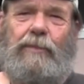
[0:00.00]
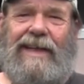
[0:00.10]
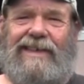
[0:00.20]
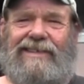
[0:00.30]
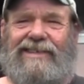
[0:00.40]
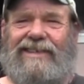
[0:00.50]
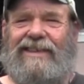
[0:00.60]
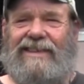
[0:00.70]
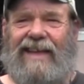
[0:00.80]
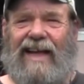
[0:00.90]
pigs,
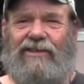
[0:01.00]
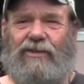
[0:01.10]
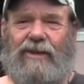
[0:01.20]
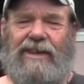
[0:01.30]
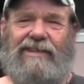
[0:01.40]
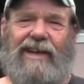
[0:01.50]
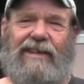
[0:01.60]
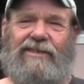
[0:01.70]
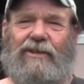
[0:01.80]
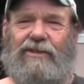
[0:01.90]
natural
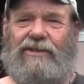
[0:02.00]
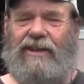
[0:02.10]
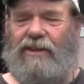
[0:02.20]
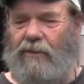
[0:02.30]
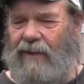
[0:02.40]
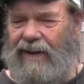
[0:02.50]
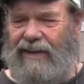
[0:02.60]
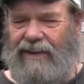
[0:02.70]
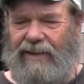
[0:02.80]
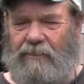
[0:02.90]
disasters in
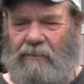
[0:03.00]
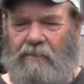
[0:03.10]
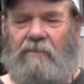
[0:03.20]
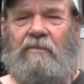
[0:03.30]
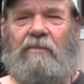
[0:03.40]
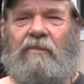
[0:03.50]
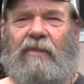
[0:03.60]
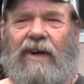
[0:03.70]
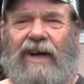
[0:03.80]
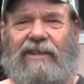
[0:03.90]
Hawaii.
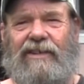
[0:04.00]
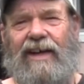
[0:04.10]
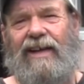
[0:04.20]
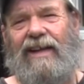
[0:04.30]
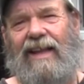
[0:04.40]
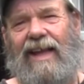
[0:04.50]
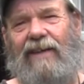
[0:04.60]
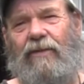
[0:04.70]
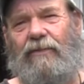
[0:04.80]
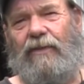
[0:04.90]
Like I say,
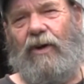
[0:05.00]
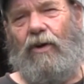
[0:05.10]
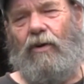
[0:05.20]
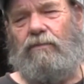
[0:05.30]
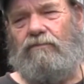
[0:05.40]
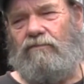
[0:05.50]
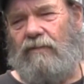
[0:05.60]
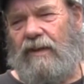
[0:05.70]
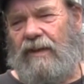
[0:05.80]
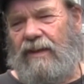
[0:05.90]
lava flow
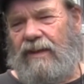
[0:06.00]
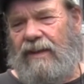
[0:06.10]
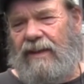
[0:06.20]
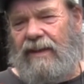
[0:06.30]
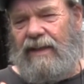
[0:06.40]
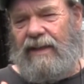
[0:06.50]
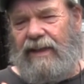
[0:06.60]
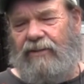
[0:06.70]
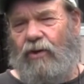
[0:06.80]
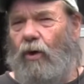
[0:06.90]

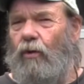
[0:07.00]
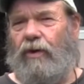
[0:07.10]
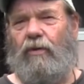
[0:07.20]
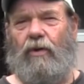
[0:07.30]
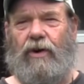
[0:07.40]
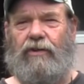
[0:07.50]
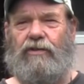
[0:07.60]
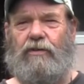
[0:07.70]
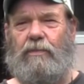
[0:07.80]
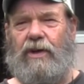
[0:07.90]
is only
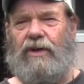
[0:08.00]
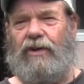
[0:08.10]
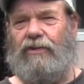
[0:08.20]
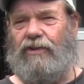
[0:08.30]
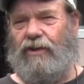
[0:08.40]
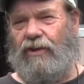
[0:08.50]
worse because